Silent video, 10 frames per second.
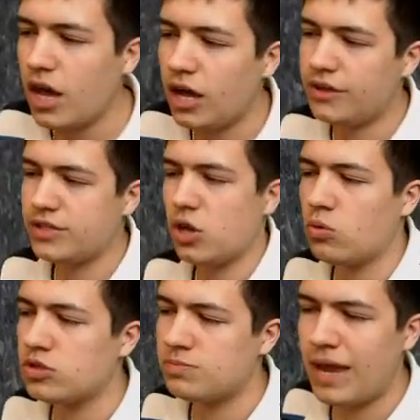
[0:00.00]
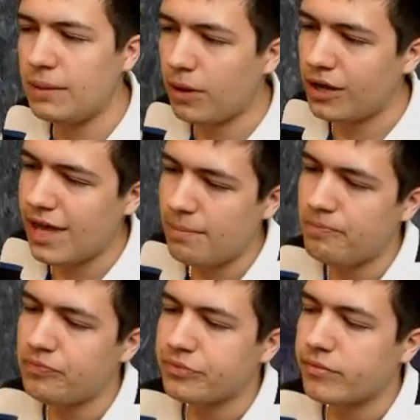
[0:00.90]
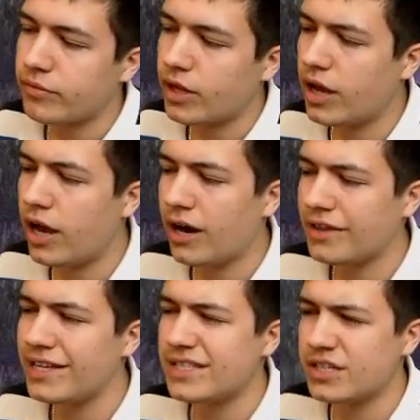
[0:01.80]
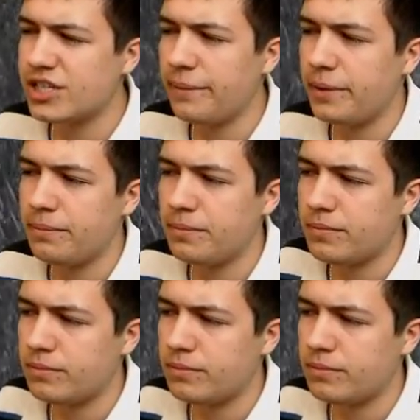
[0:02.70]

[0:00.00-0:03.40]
The song was made by them. I think it's the Diamond